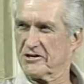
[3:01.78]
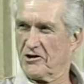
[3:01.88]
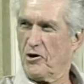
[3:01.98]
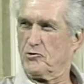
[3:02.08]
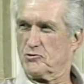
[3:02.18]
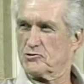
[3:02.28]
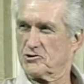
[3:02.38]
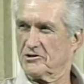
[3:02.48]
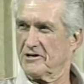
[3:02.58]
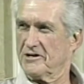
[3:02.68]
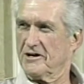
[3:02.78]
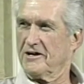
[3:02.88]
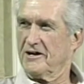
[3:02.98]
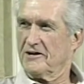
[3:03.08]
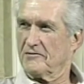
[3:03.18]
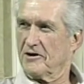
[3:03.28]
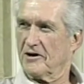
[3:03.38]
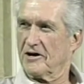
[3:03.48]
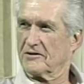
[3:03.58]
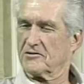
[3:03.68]
coach
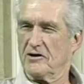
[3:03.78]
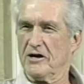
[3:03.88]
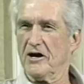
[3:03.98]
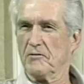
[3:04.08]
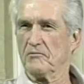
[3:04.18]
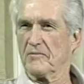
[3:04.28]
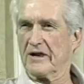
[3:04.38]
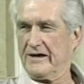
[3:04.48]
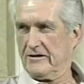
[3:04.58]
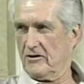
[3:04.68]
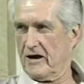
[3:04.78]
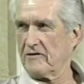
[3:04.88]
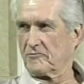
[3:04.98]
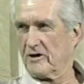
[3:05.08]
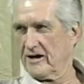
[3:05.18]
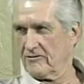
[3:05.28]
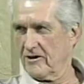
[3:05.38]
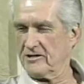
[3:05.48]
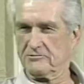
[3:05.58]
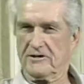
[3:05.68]
to him later after I
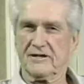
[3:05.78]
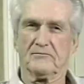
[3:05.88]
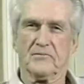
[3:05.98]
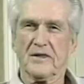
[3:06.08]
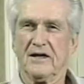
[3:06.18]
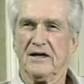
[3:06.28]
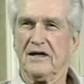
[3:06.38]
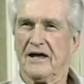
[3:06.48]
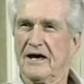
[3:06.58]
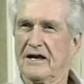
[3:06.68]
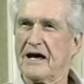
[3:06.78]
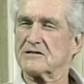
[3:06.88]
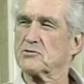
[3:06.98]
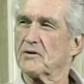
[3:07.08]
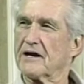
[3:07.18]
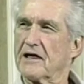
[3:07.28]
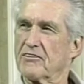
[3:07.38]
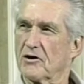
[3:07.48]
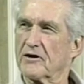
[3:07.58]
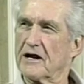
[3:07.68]
graduated, and that's what I
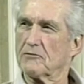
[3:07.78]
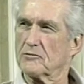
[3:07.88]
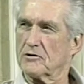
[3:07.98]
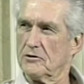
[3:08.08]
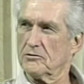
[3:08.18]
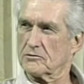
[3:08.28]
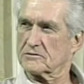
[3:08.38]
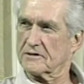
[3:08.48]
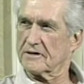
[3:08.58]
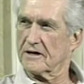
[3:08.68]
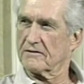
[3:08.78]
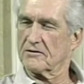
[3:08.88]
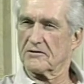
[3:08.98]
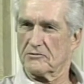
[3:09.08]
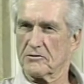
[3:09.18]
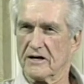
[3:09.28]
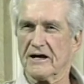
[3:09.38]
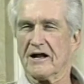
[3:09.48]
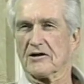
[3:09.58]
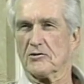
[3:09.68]
thought I would do. See, I thought, okay,
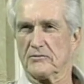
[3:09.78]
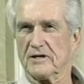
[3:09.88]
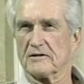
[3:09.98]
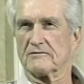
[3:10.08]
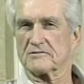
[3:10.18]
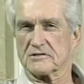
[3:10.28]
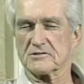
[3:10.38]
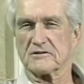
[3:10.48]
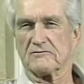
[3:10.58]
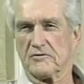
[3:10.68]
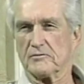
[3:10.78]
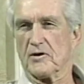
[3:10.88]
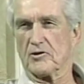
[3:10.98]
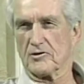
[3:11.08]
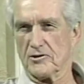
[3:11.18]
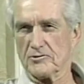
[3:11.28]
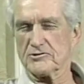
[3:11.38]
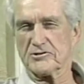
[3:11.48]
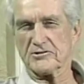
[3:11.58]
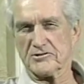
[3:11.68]
I'll go be an assistant football
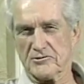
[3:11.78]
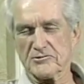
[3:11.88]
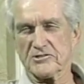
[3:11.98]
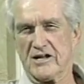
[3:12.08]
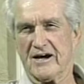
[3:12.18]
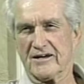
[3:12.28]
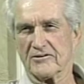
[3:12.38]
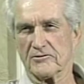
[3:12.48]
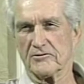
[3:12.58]
coach to Coach Snido.